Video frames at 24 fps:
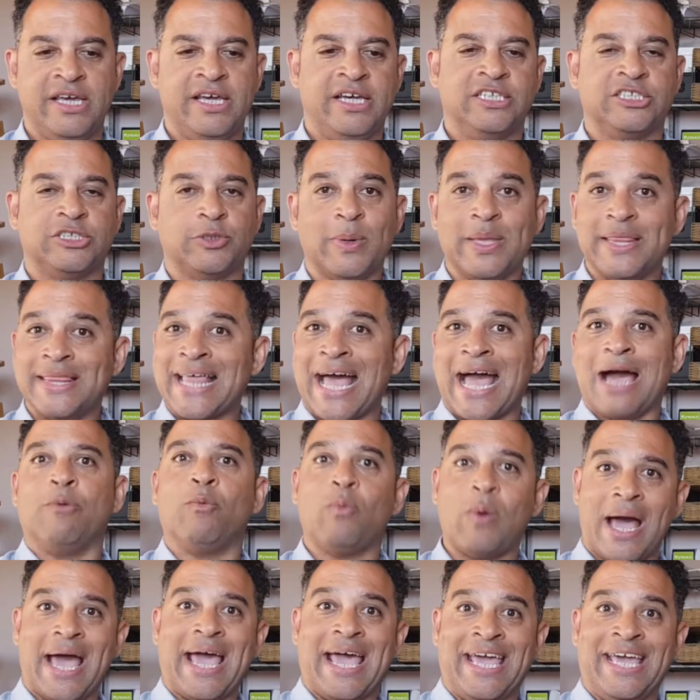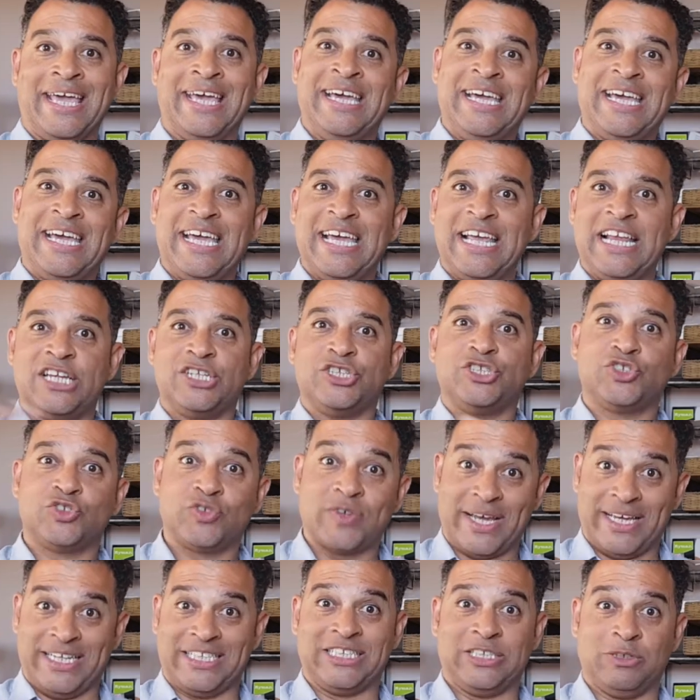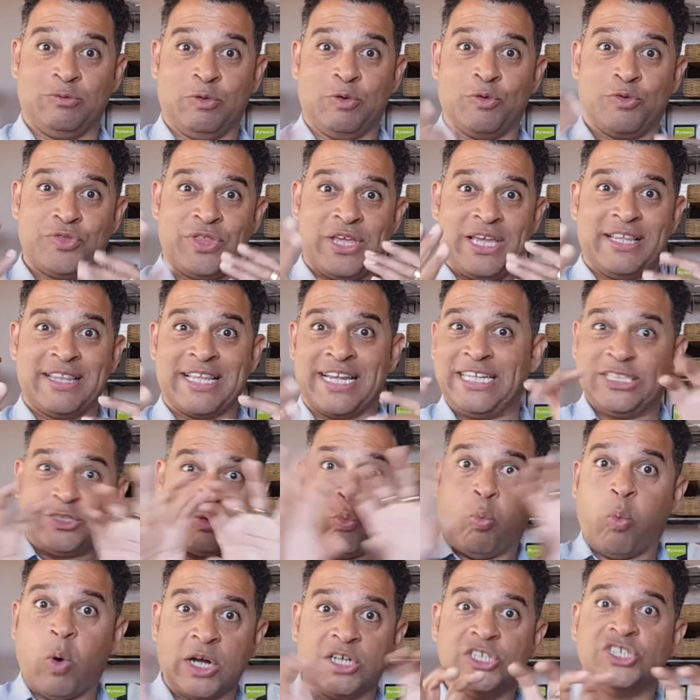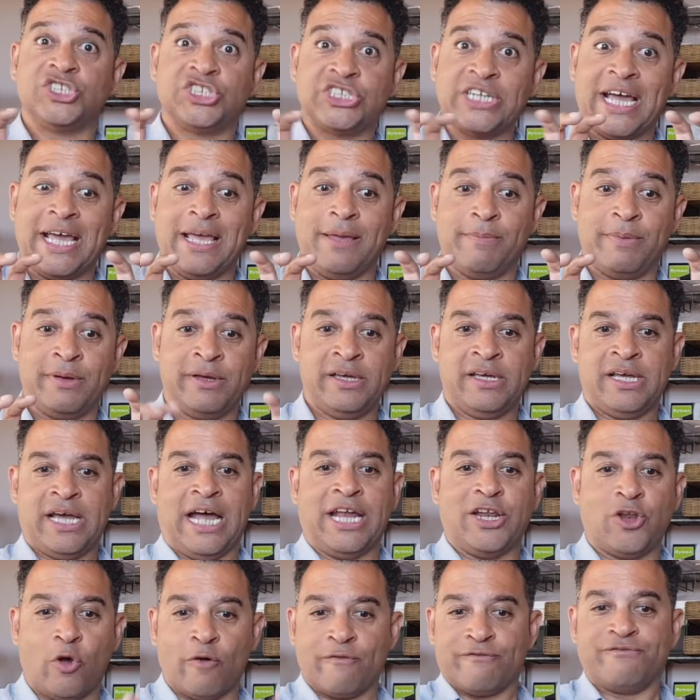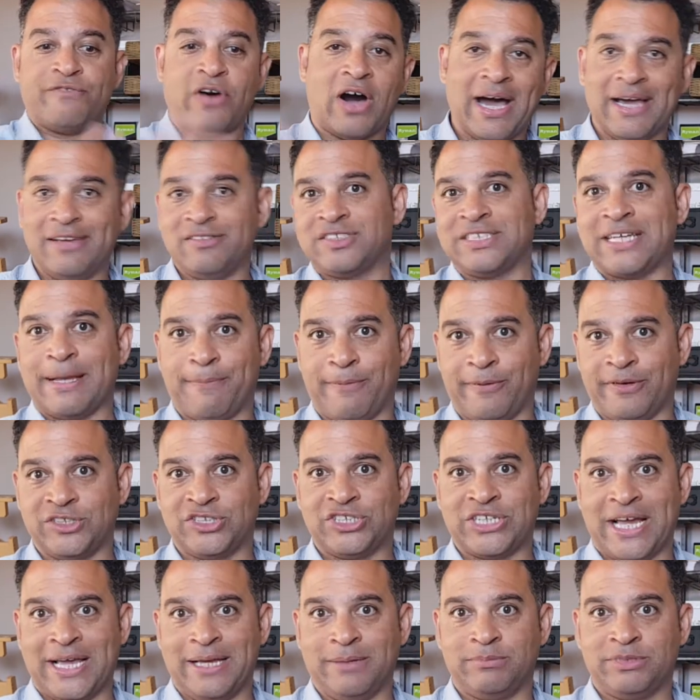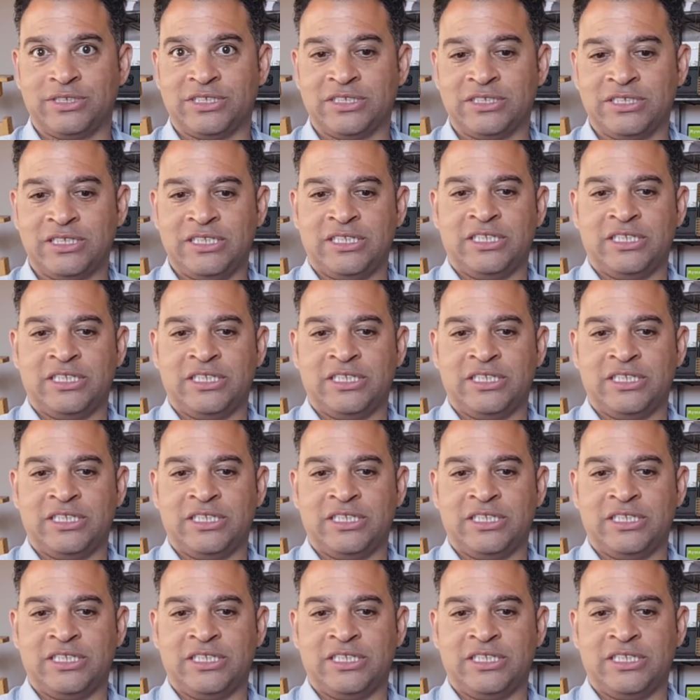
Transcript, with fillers: So in that way, Illustrator will think that it's one shape and not five separate shapes.